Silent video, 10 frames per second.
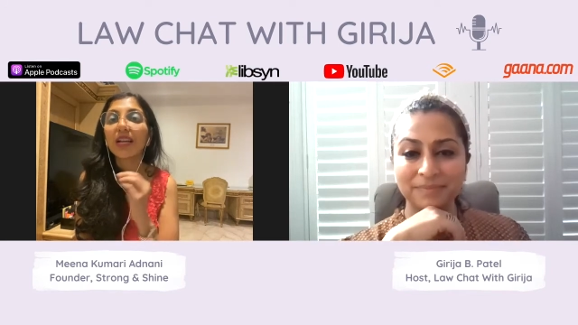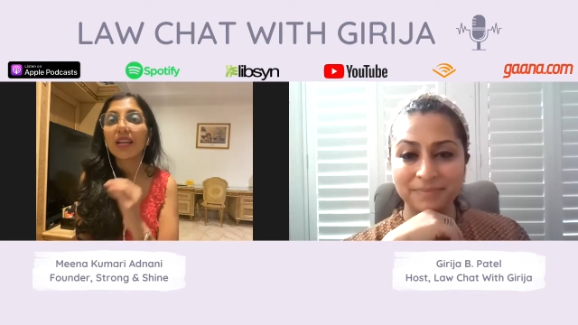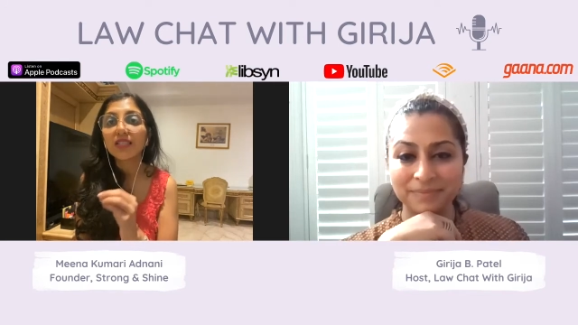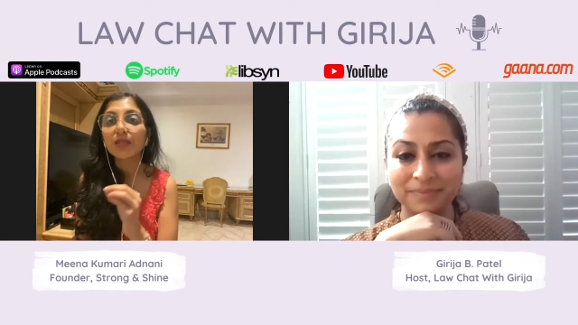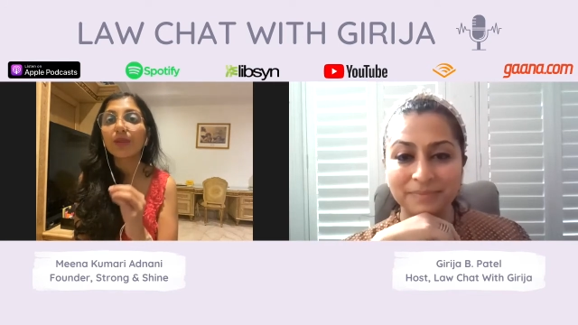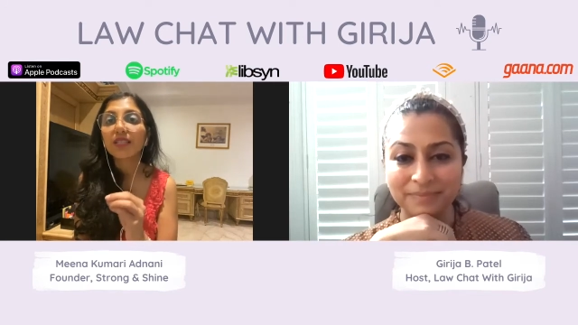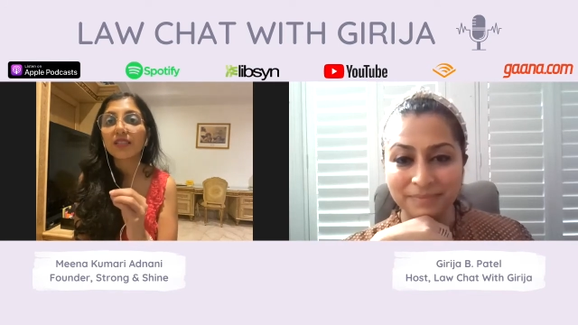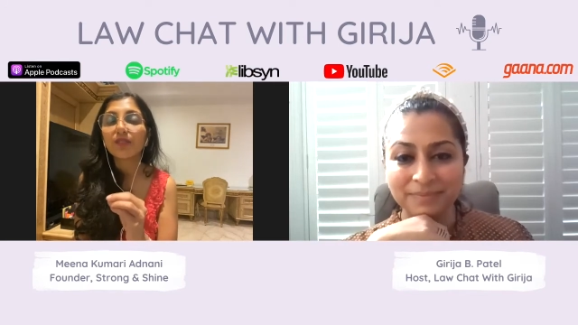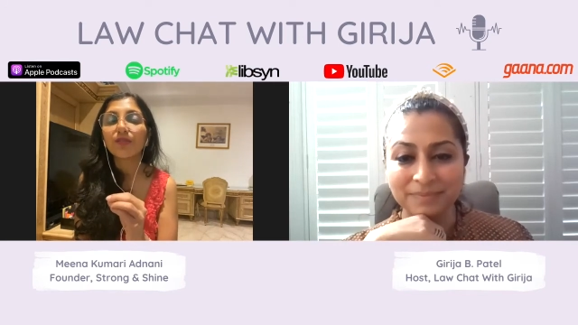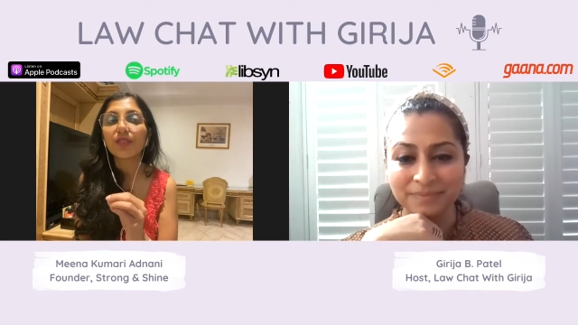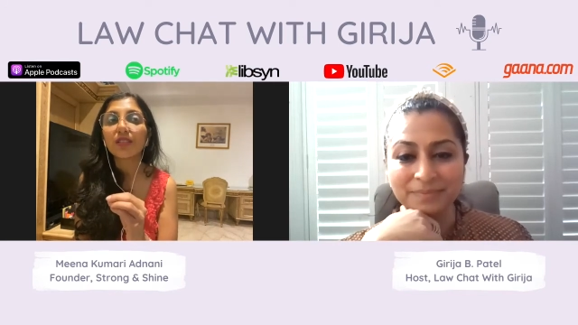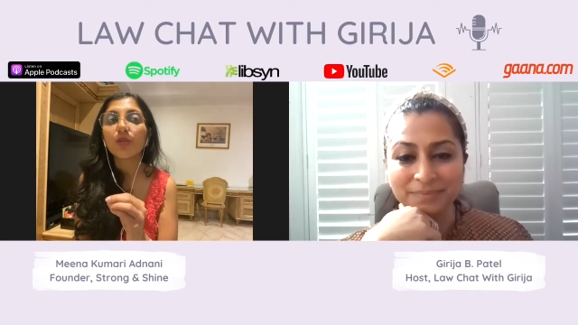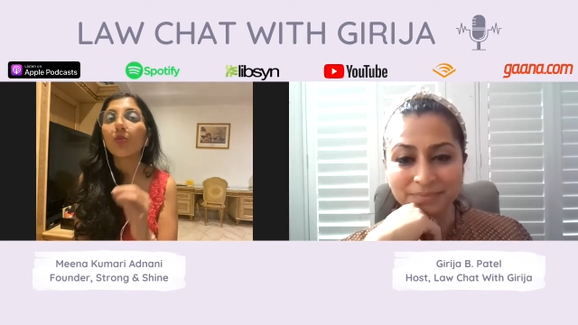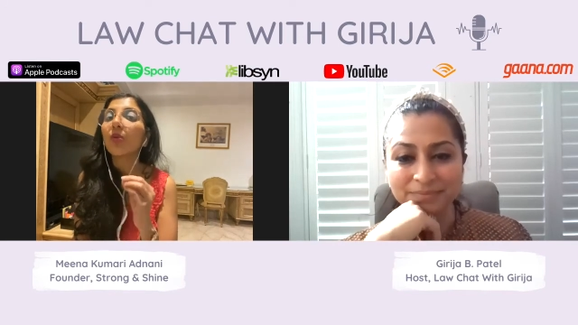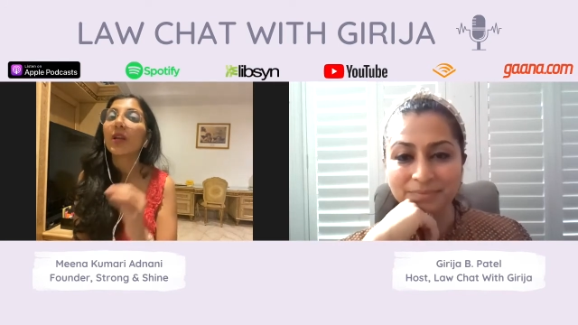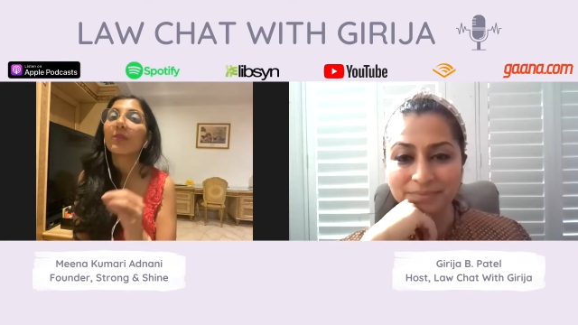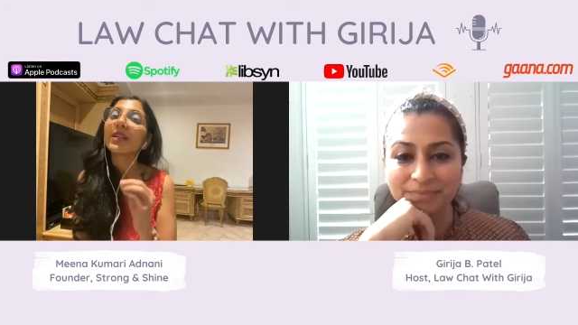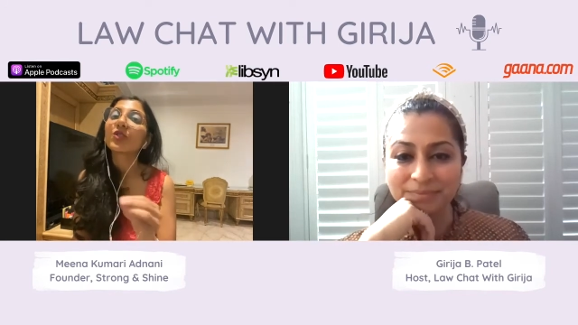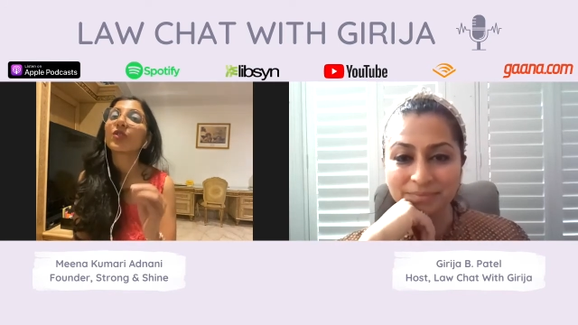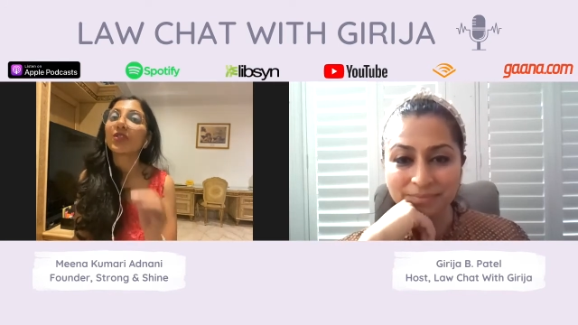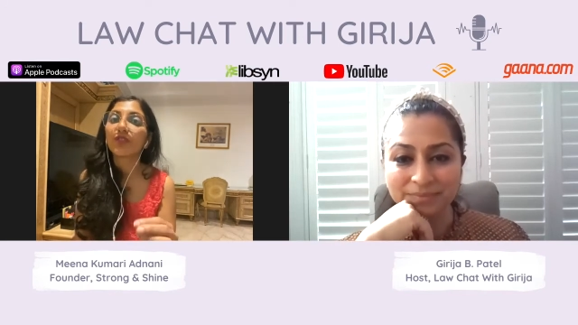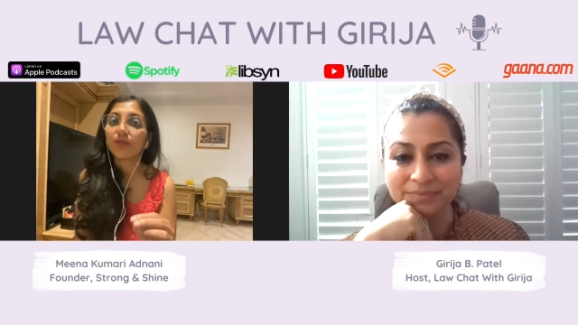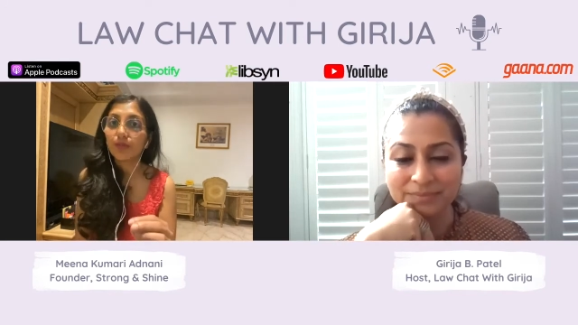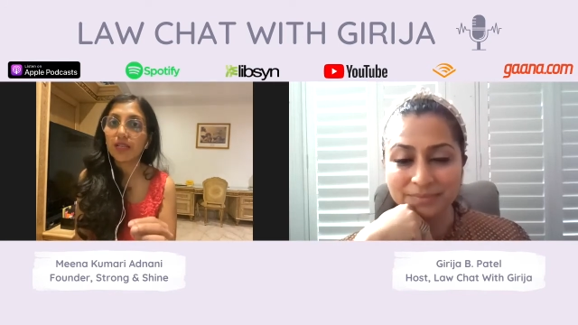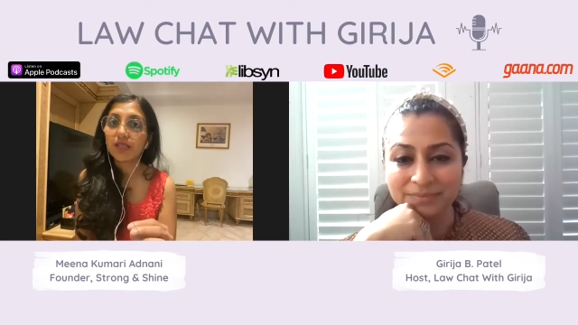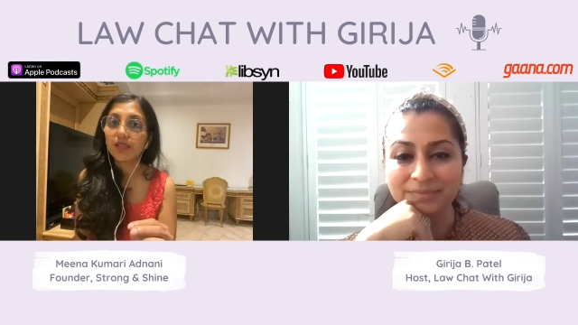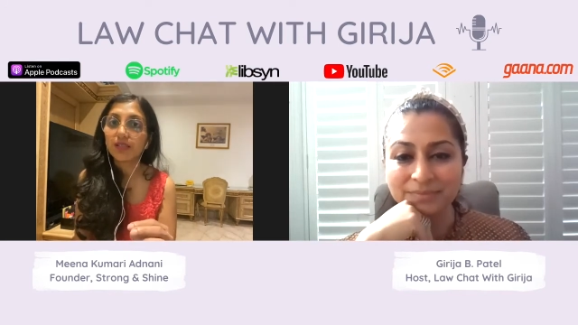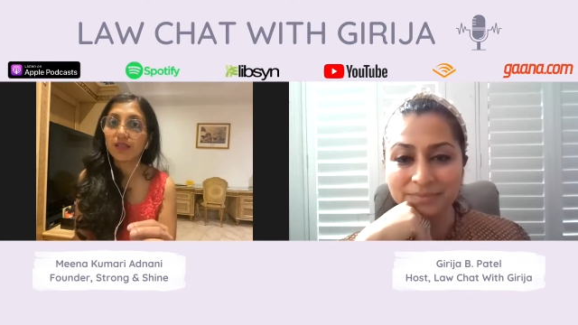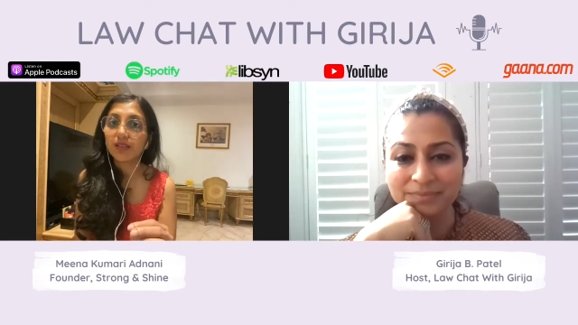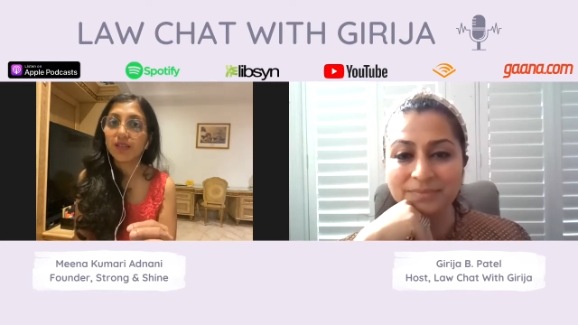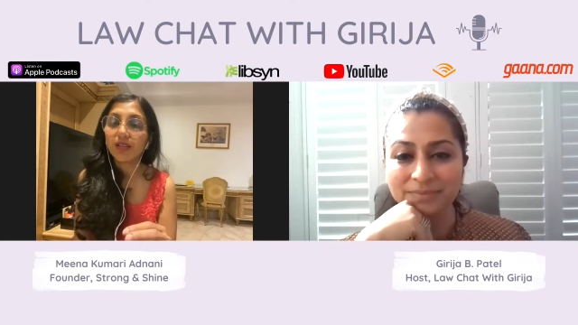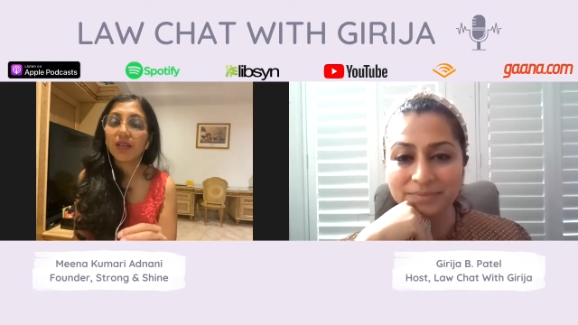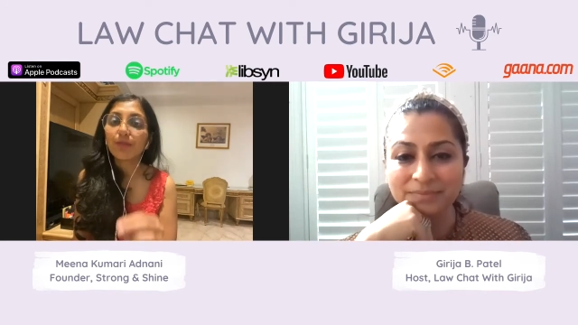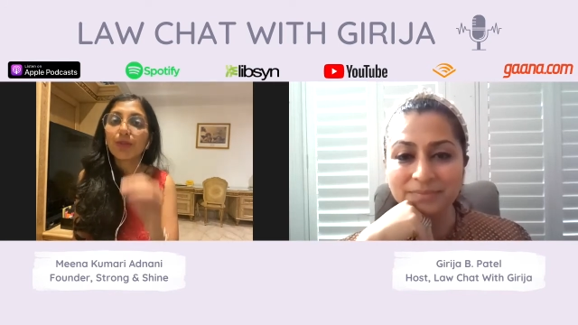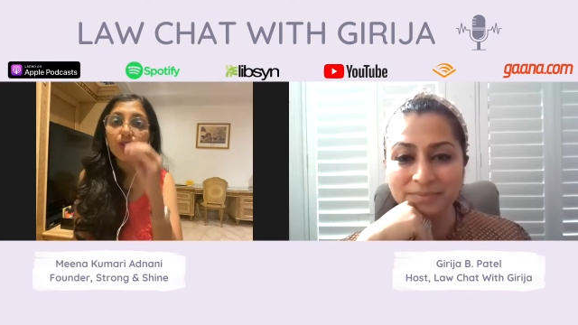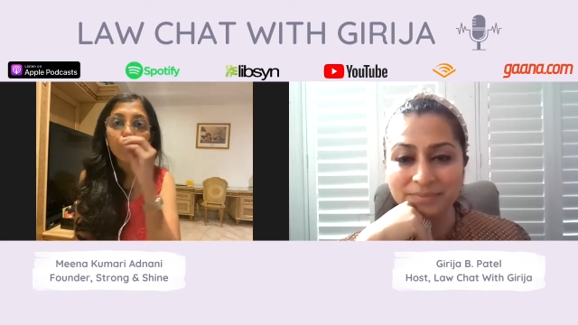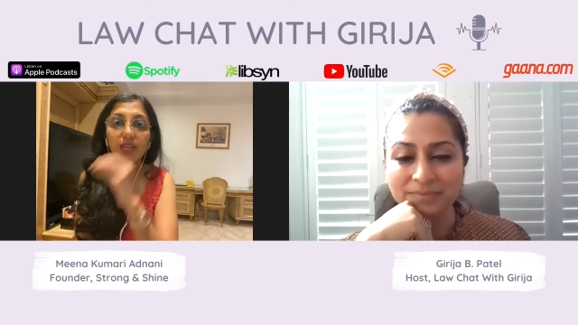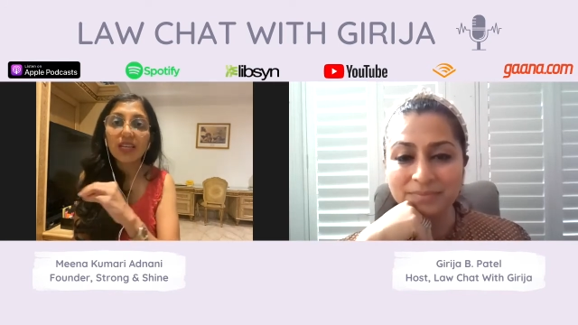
Speaker 1: ask myself is what am i to learn from this mm-hmm. because when i